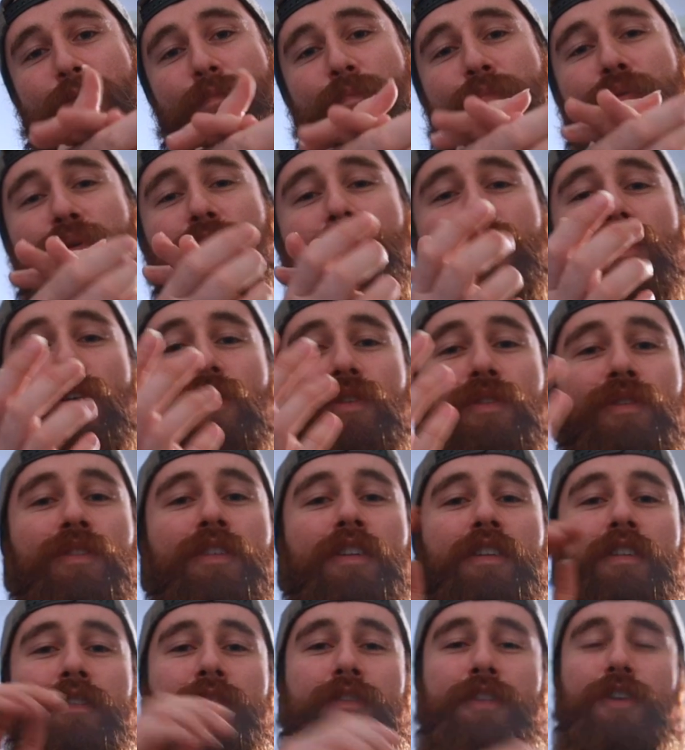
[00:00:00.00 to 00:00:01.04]
put
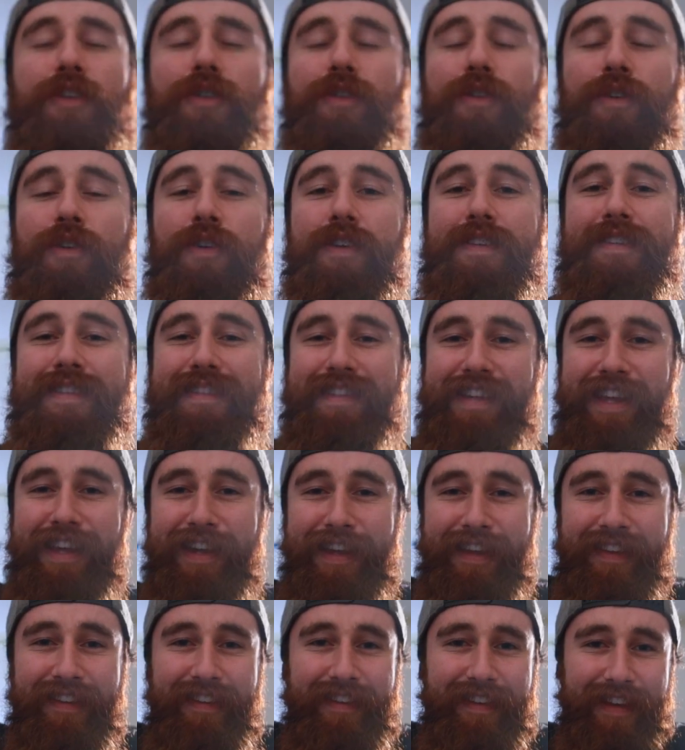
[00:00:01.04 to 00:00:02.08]
all of your
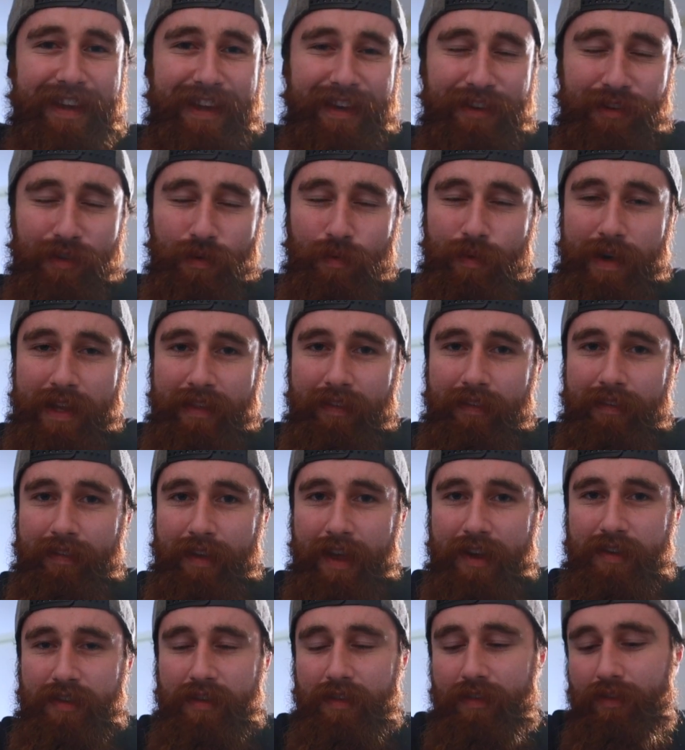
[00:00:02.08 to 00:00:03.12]
stings into one
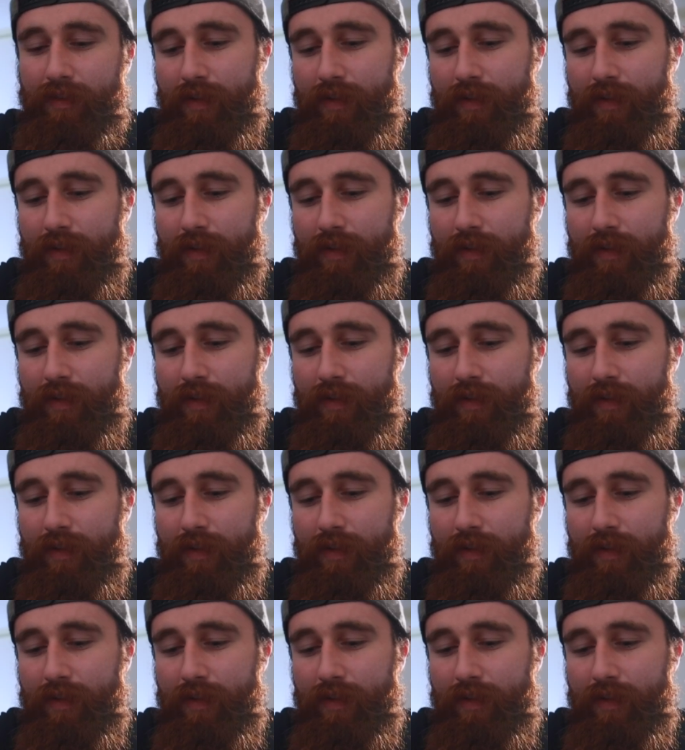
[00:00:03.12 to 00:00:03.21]
section.